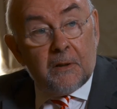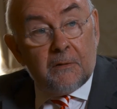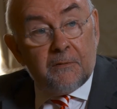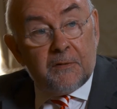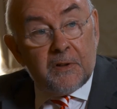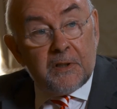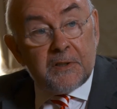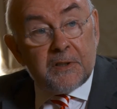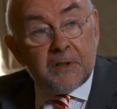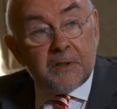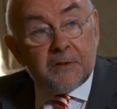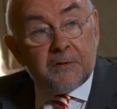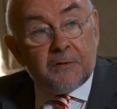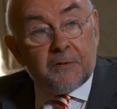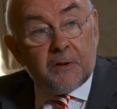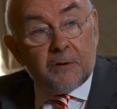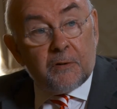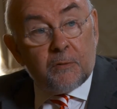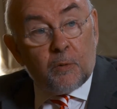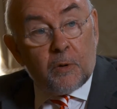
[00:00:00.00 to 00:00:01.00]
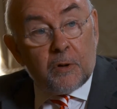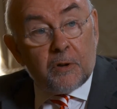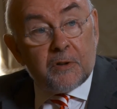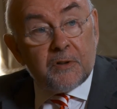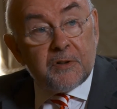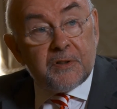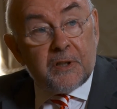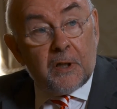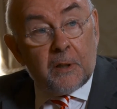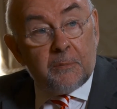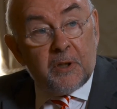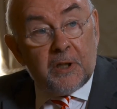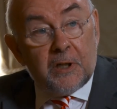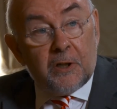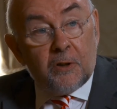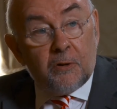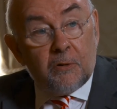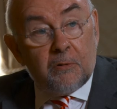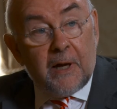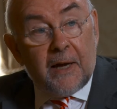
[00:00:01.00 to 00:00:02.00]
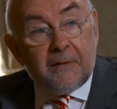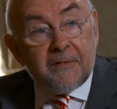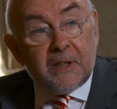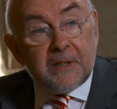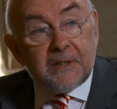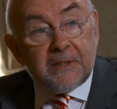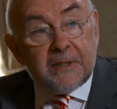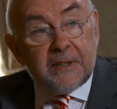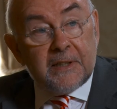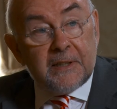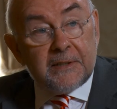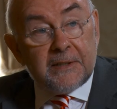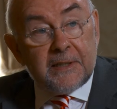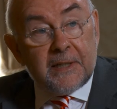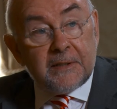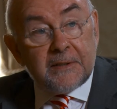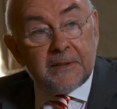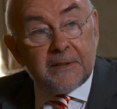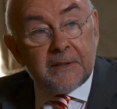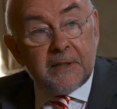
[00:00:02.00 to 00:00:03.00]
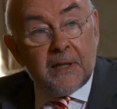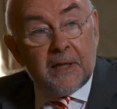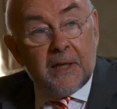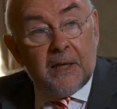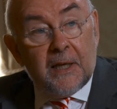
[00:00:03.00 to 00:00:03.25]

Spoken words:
visas for workers coming in who have that skill sets.